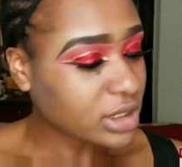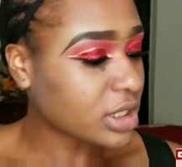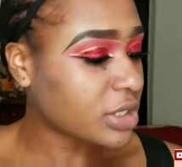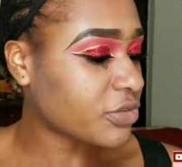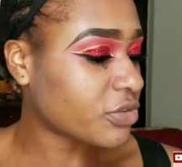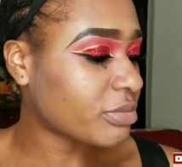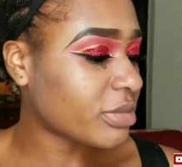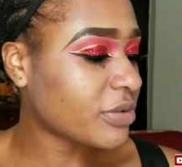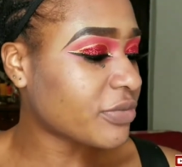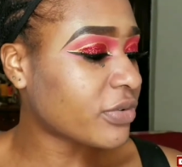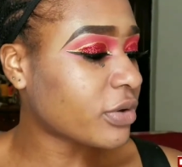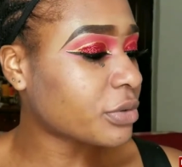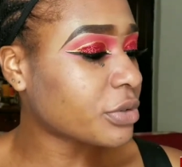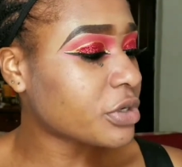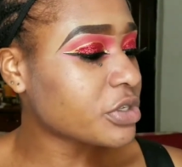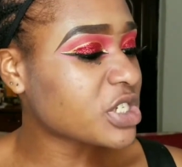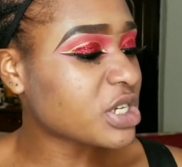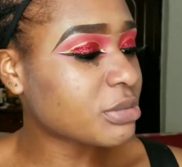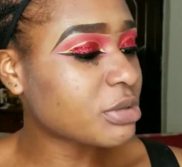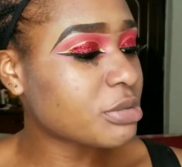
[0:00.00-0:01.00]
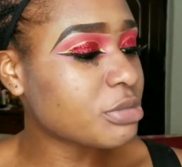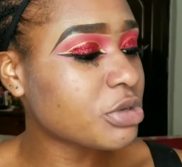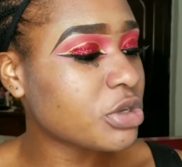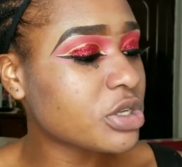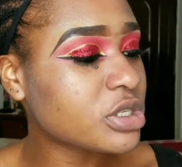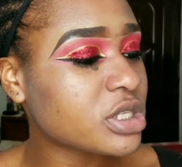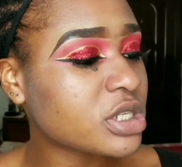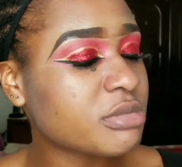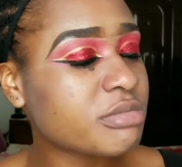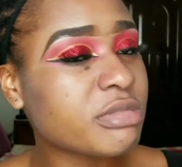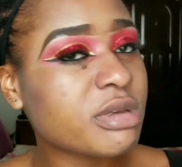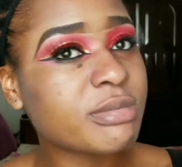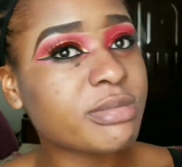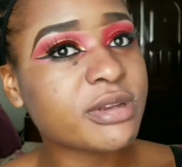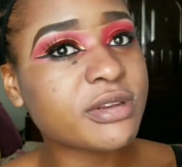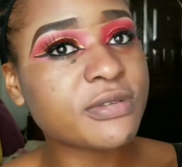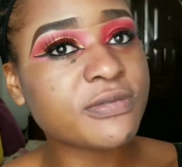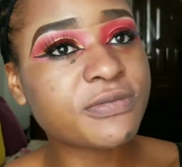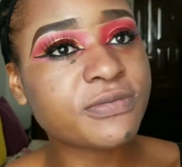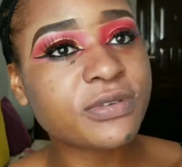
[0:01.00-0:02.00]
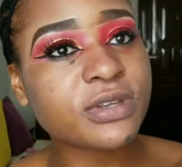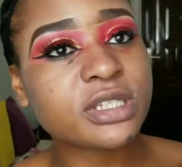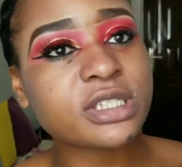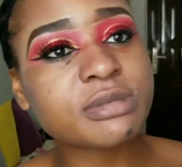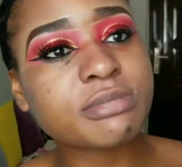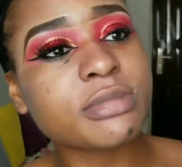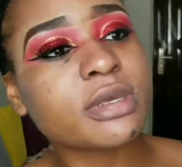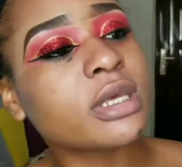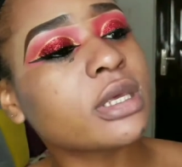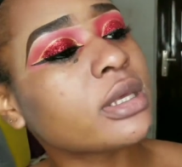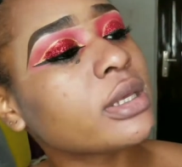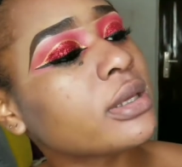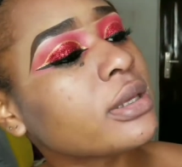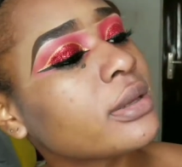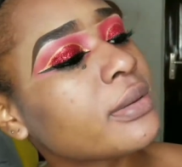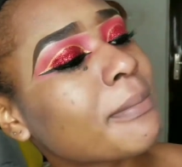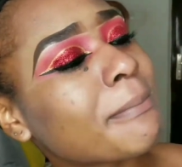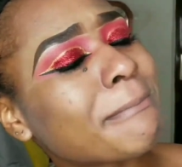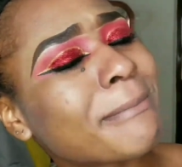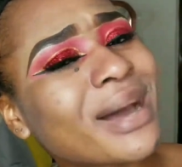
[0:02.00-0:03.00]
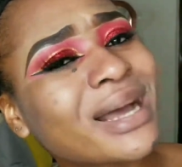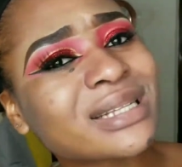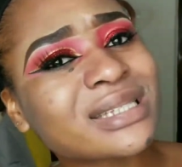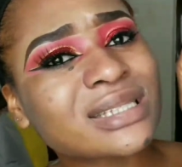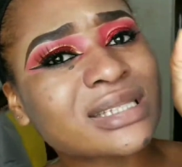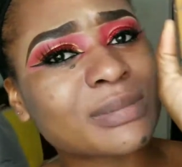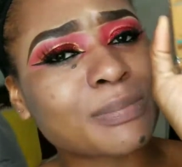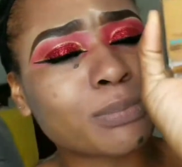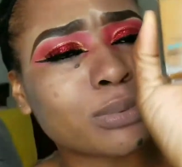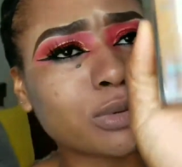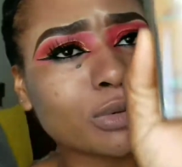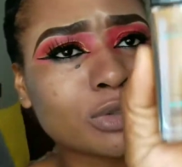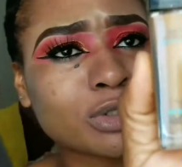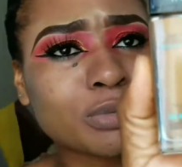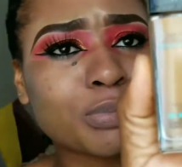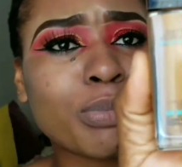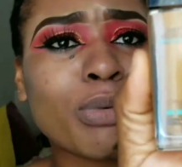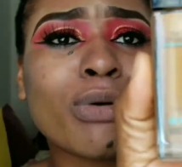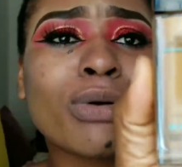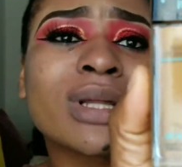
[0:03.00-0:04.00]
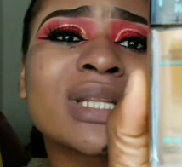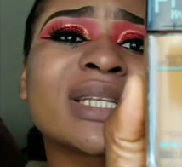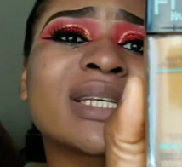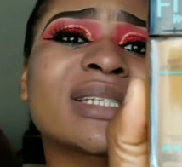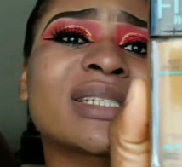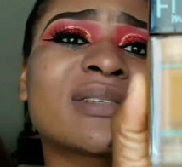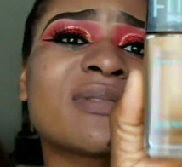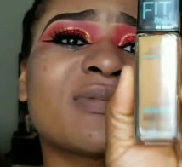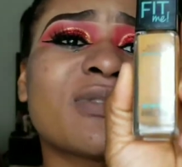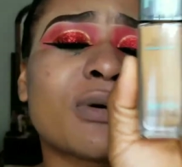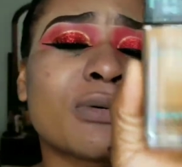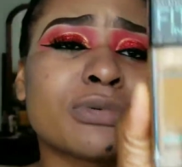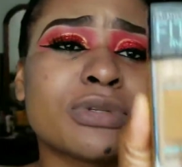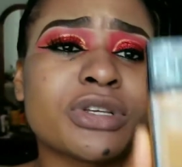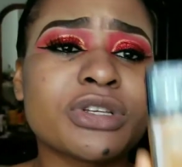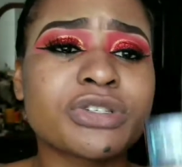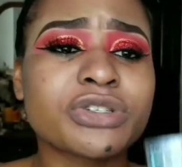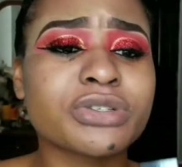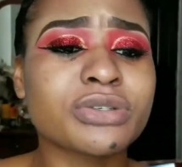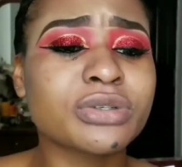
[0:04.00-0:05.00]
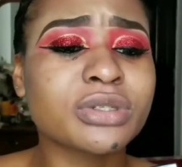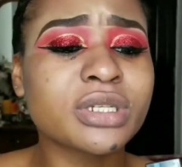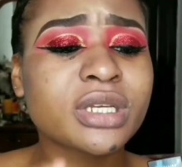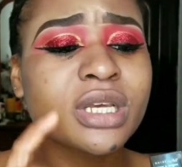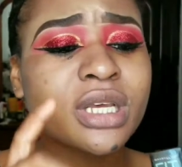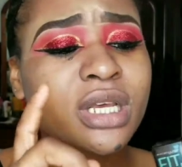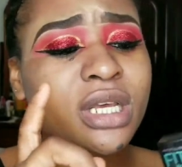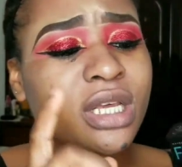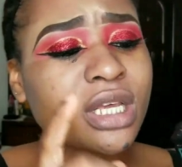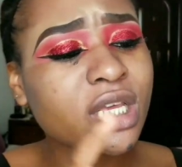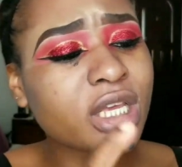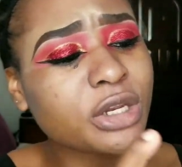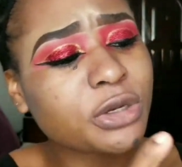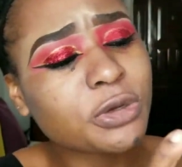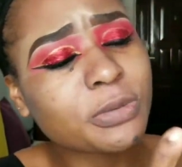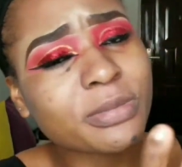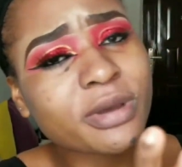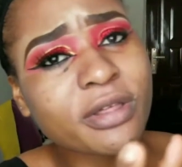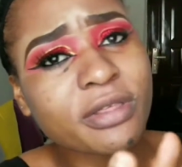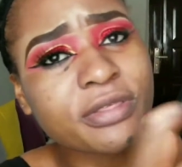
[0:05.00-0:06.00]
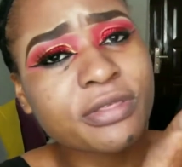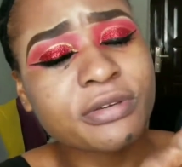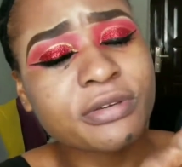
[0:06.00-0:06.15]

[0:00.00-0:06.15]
Then for my foundation, I'm going to be using the Maybelline Fit Me Matte Plus Poreless Foundation in number